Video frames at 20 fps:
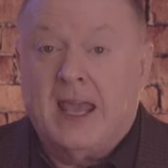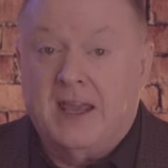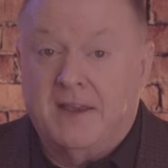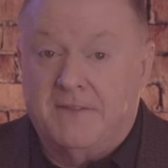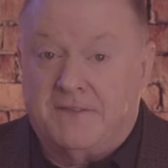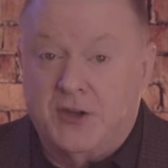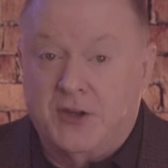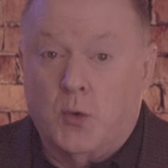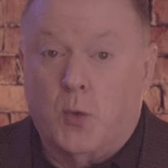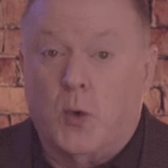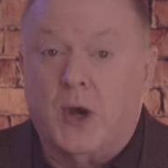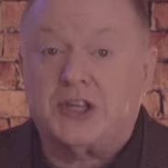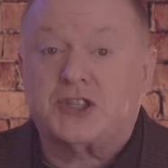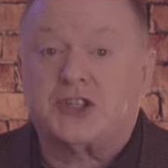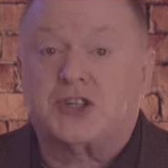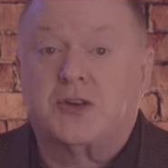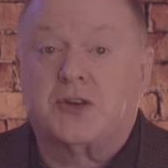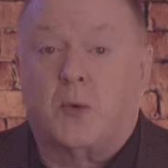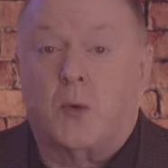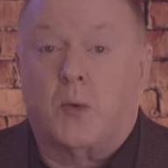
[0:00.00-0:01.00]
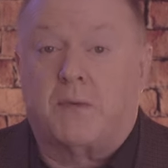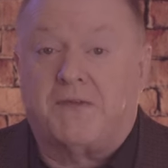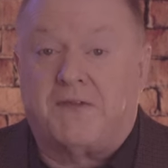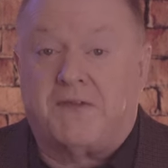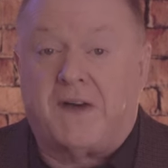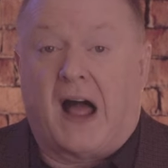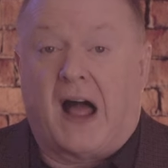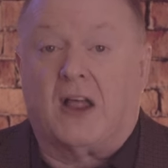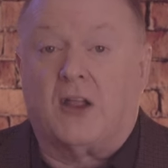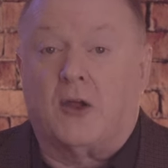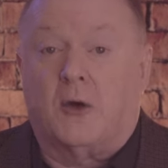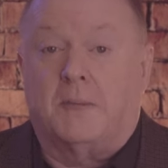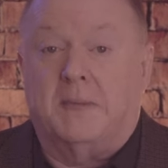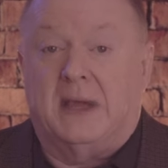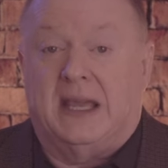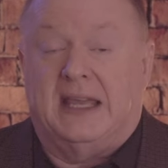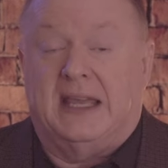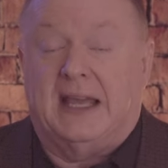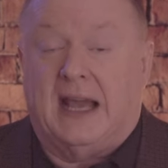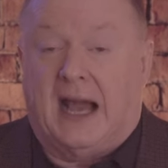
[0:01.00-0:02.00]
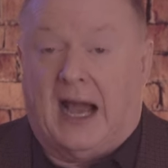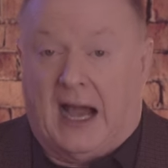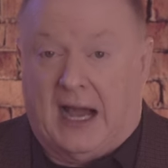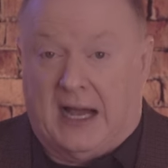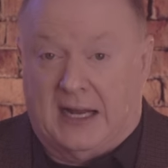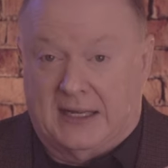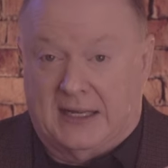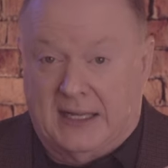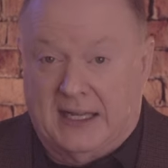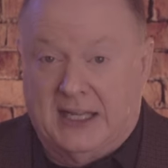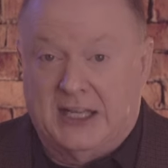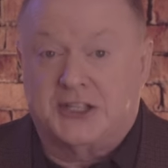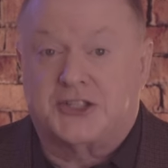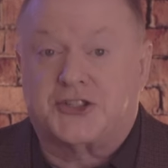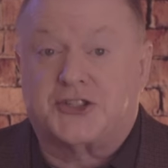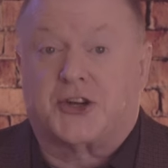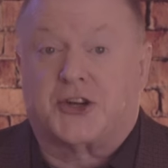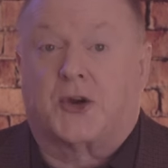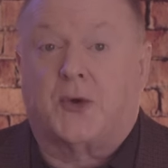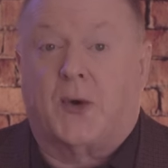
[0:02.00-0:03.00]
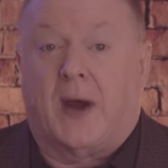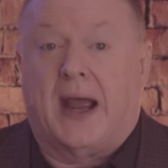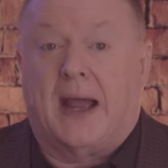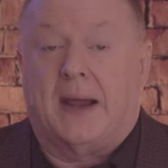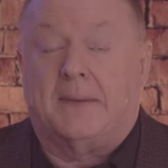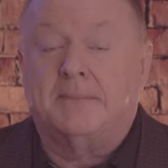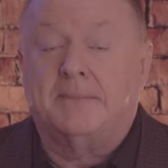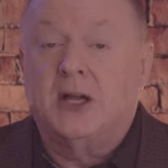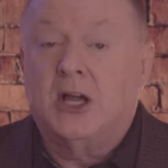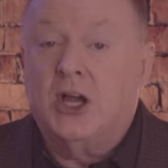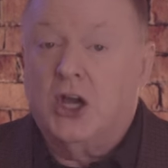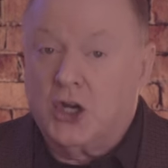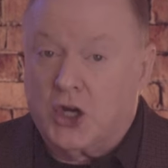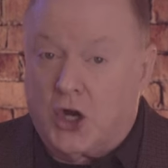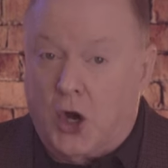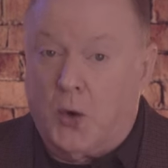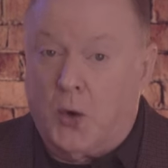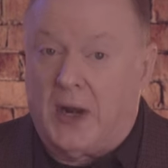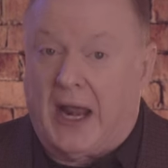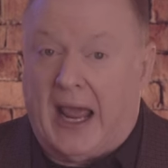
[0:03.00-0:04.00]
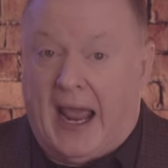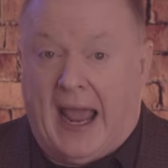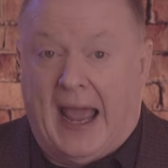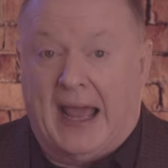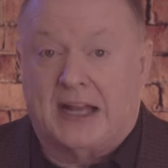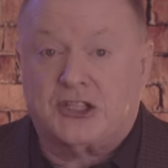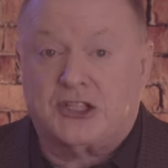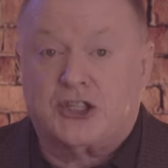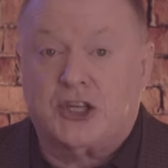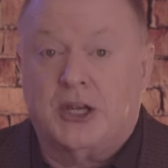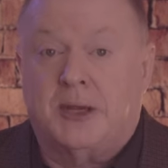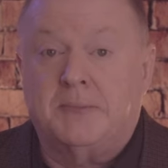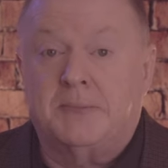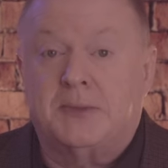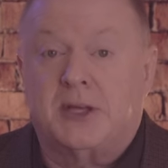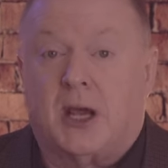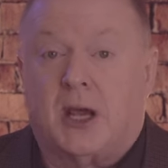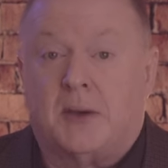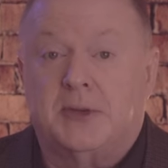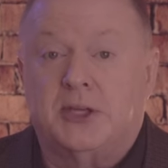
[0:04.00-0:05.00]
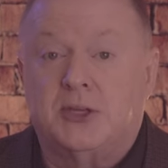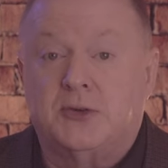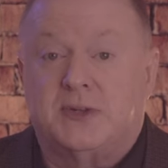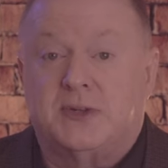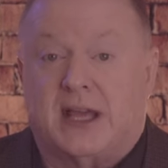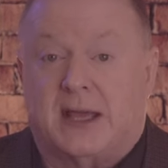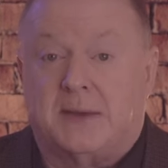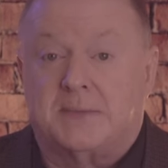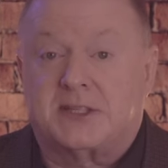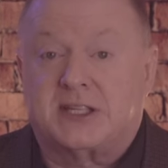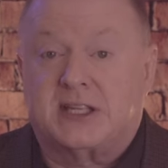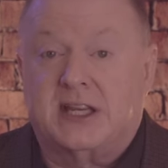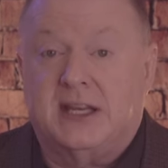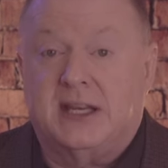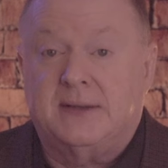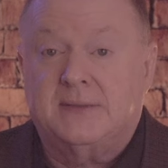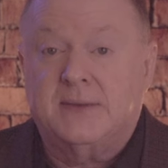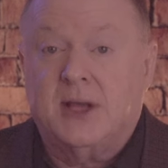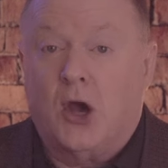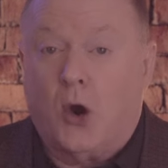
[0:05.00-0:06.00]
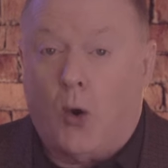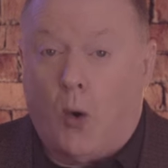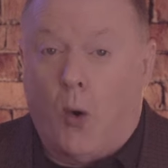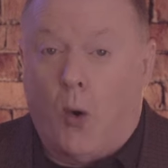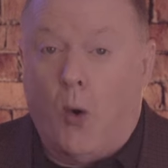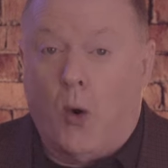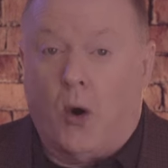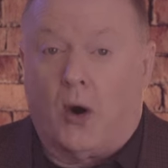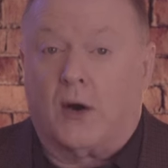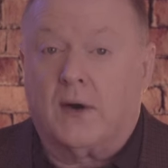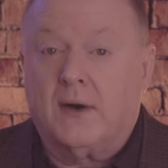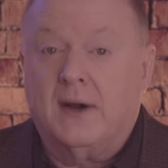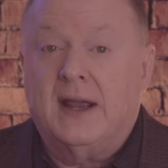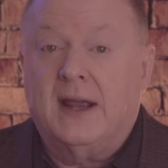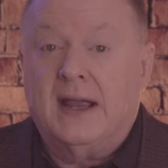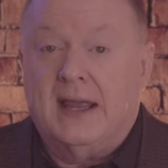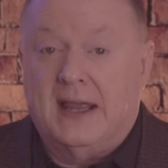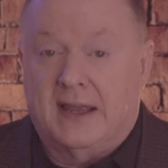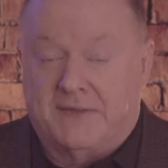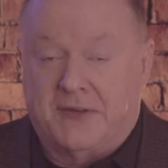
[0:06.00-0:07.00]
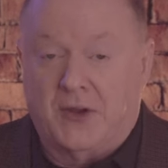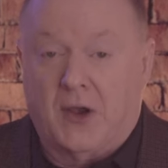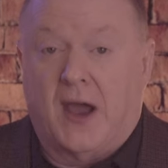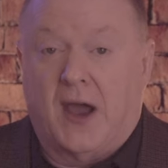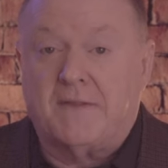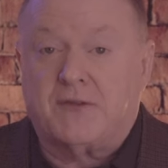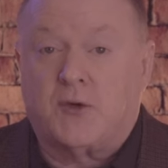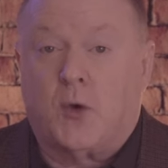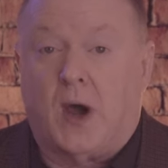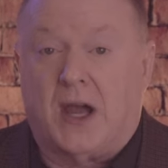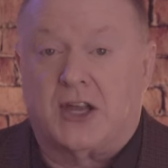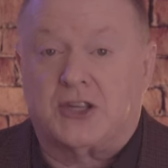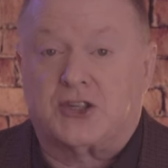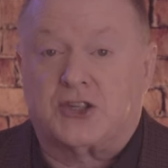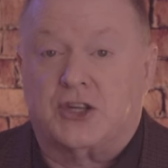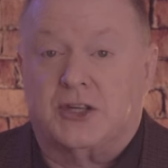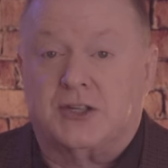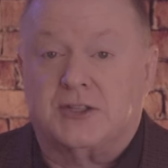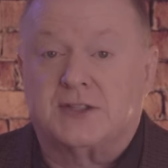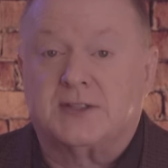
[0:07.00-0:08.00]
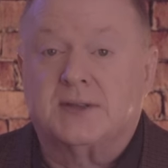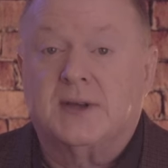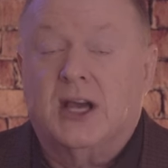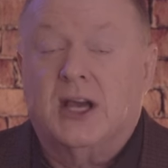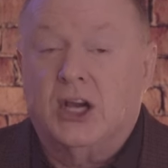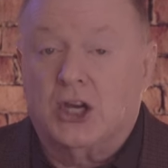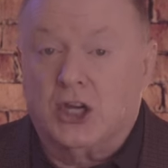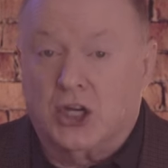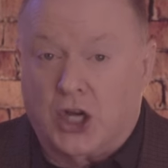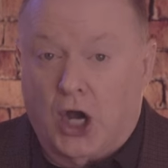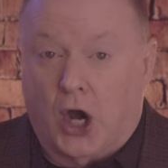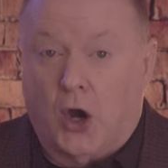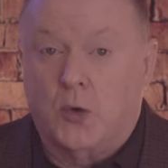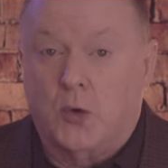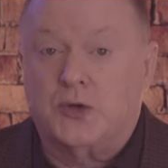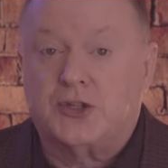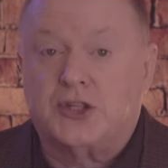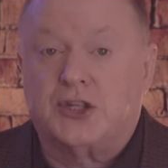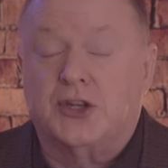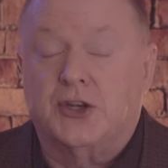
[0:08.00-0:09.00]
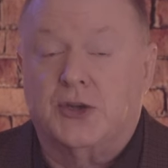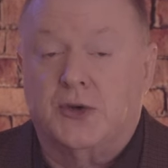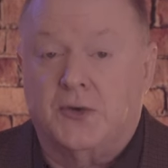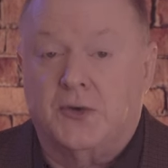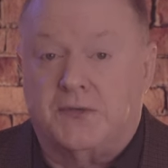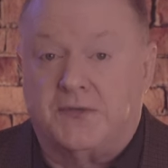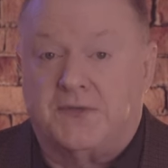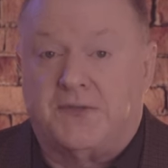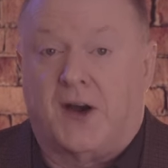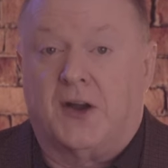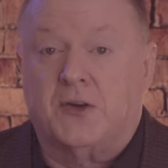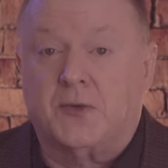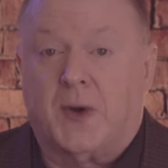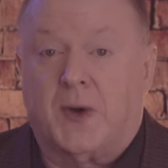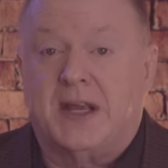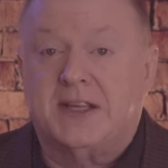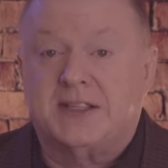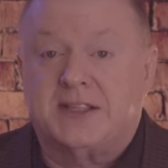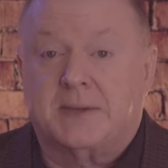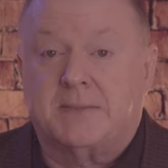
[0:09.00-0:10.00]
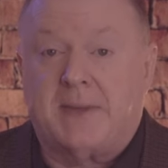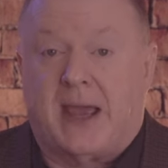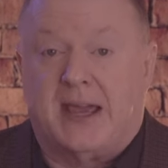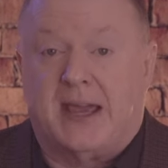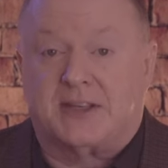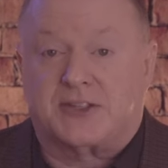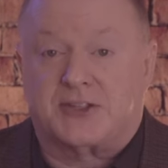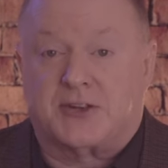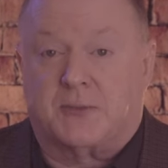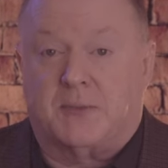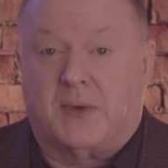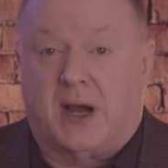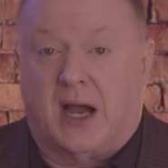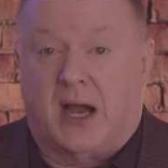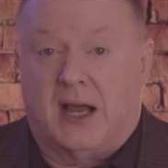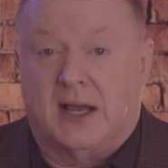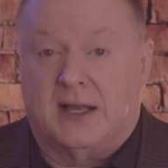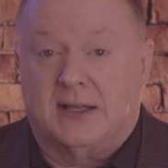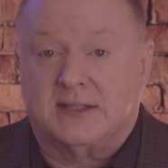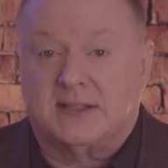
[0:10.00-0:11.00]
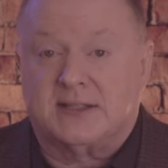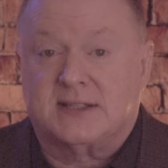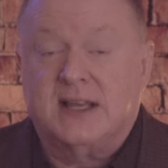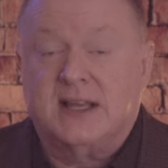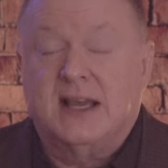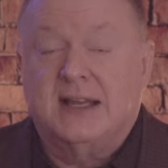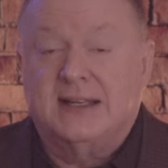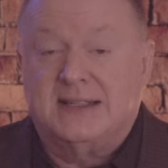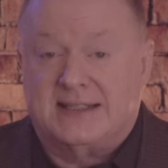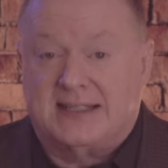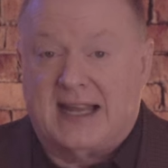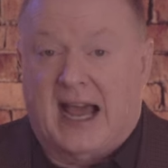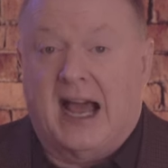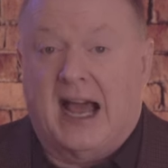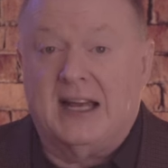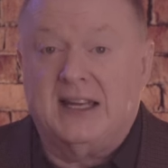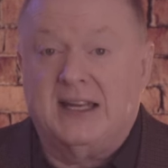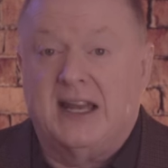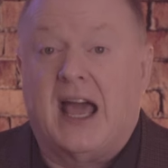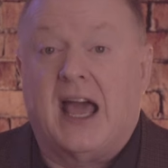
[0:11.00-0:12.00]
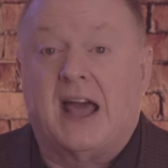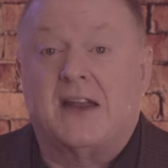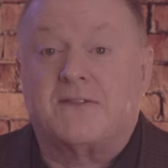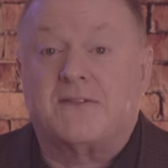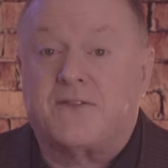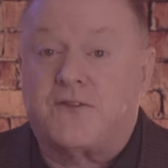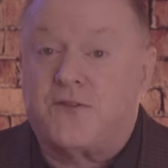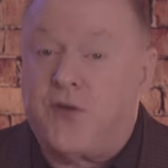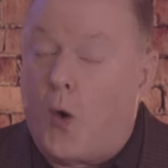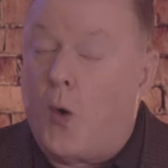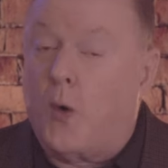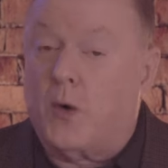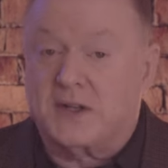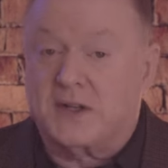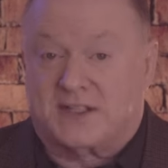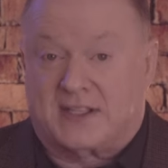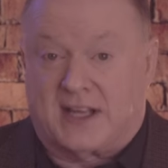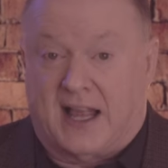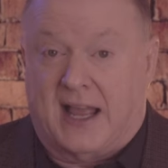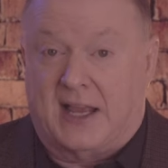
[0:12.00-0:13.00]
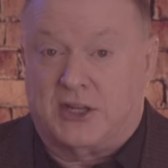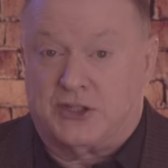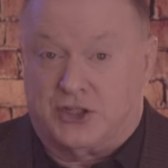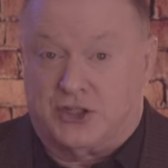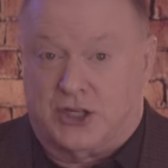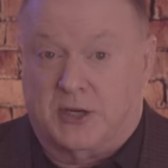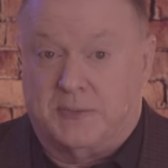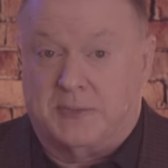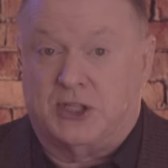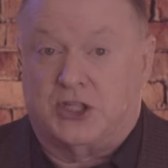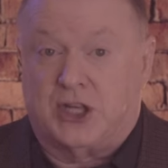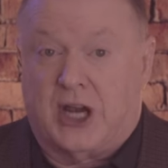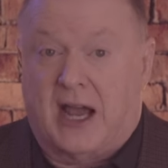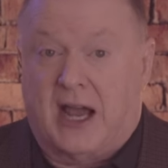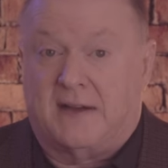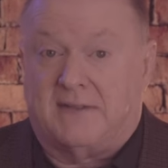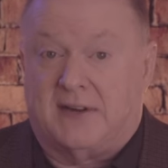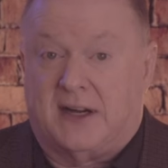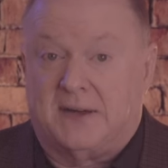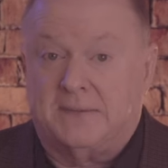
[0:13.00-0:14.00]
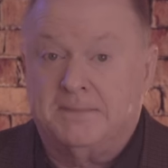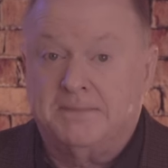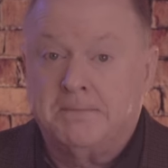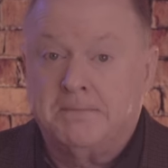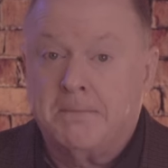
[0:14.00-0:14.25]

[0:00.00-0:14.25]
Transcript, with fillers: If you wish to follow me on Instagram, go to at Jim W. Dempsey, or if you have questions, go to fundraisingmasterminds.net forward slash Jim and Java.